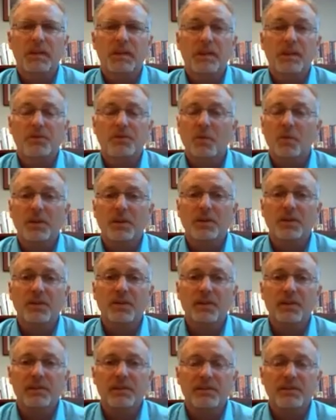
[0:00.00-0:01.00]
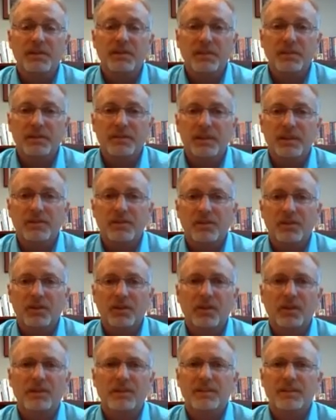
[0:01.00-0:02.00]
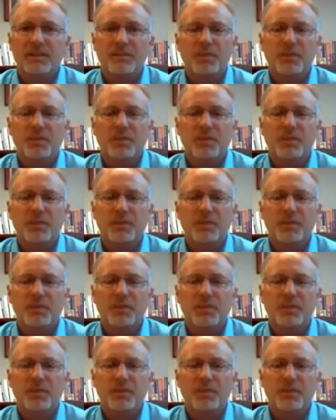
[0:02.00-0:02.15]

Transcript: So I want to encourage the teacher to look at this